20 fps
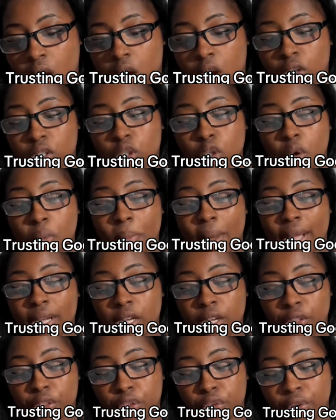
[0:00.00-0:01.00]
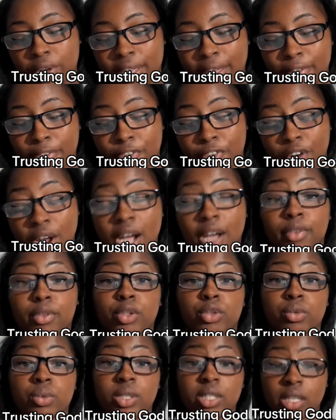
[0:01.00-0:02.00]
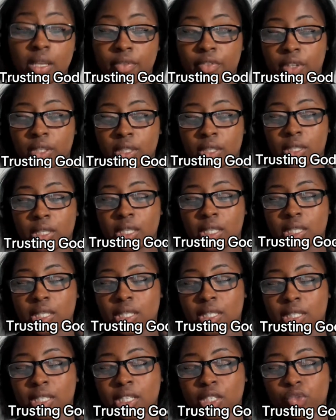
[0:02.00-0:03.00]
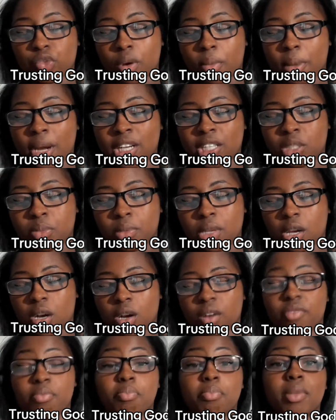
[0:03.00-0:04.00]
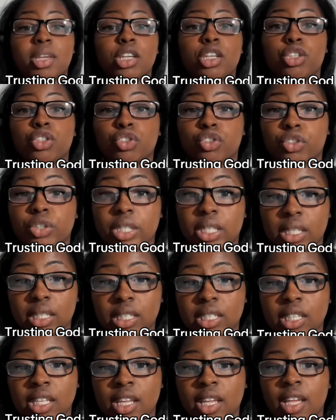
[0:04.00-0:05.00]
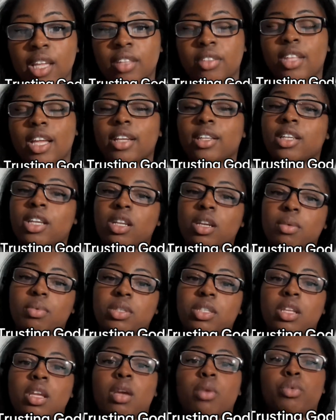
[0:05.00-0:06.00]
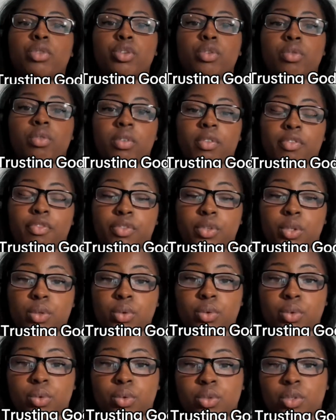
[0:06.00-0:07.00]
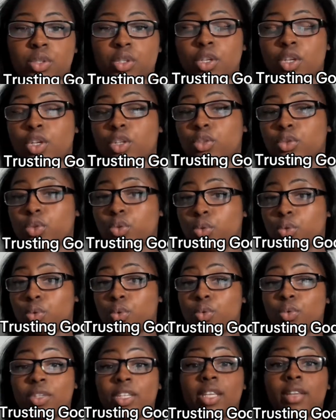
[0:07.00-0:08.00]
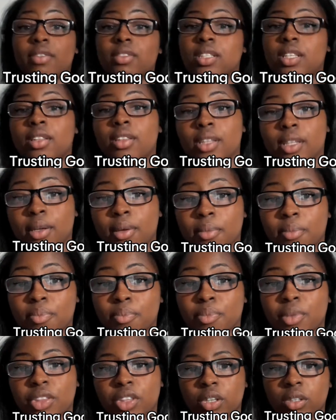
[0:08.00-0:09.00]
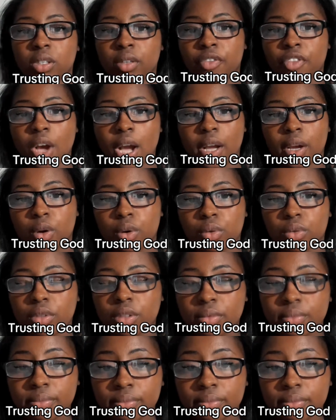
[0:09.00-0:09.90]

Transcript: also Micah 3 and 5 through 7. This this reminds me of ministries that get upset when you refuse to give to them, but they're defiled.